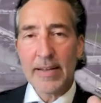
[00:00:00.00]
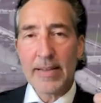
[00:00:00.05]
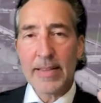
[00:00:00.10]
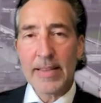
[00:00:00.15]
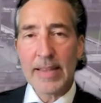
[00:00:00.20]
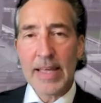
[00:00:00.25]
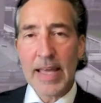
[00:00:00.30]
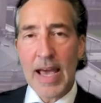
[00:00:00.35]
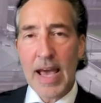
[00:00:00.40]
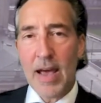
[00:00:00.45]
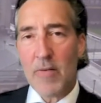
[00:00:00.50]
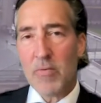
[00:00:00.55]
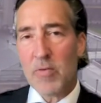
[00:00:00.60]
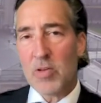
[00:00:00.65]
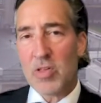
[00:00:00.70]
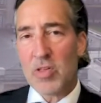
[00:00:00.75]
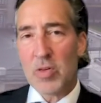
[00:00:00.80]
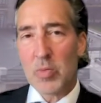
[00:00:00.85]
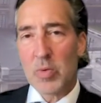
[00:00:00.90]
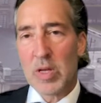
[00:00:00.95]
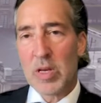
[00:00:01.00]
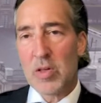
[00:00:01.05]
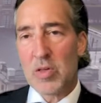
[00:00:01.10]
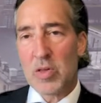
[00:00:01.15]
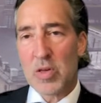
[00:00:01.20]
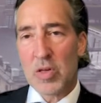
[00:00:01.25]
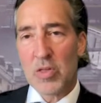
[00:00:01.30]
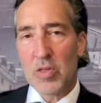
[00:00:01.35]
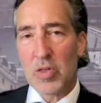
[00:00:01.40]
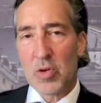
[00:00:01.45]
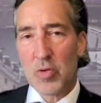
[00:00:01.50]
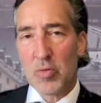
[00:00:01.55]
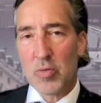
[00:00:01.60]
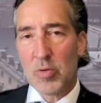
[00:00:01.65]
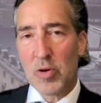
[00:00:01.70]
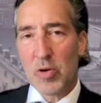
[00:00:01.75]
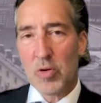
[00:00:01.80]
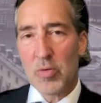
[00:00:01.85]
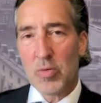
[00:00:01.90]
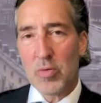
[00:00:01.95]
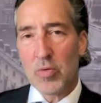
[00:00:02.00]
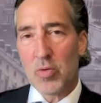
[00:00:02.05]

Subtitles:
the average Swedish consumer